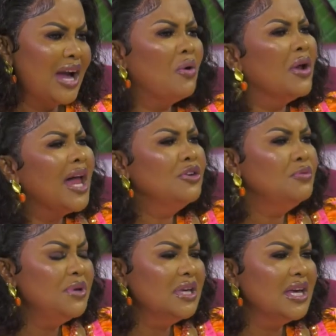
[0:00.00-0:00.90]
and
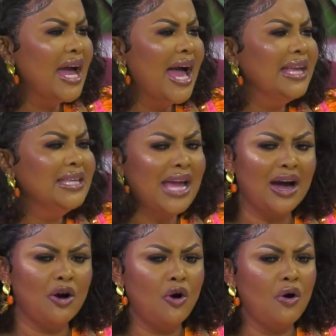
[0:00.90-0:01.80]
Colano be any
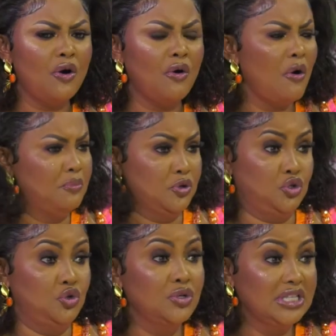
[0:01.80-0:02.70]

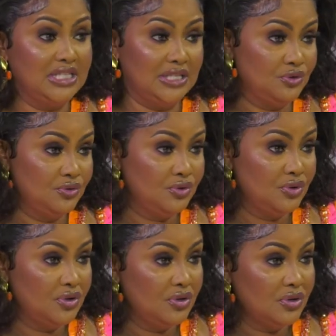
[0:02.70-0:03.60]
opportunity no
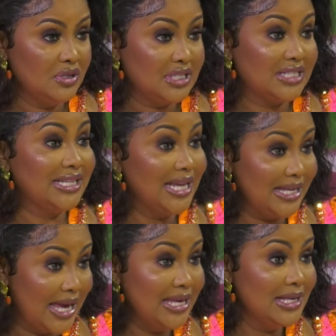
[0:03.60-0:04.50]
to set
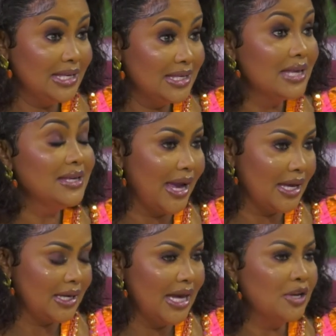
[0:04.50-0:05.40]
ye
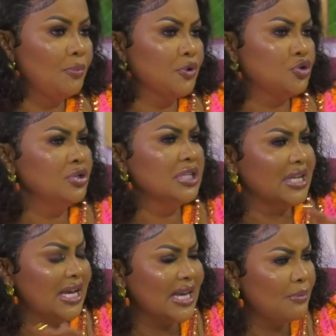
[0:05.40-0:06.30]
yen and
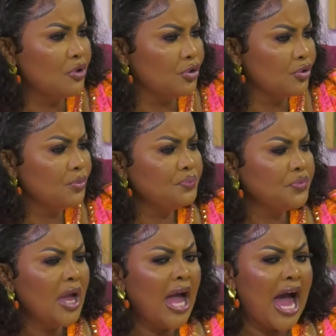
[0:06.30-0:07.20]
opportunity and no
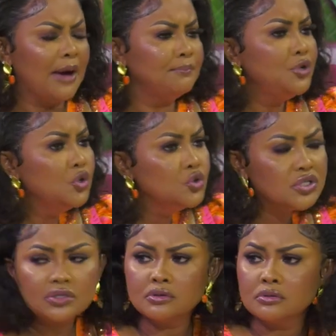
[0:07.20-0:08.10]

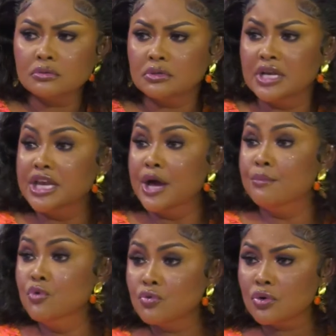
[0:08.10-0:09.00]
abuse
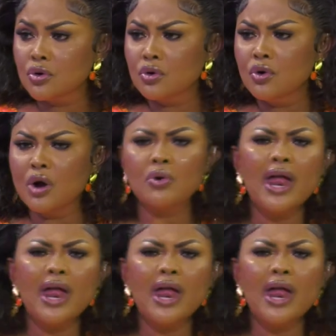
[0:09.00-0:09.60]
nenemu and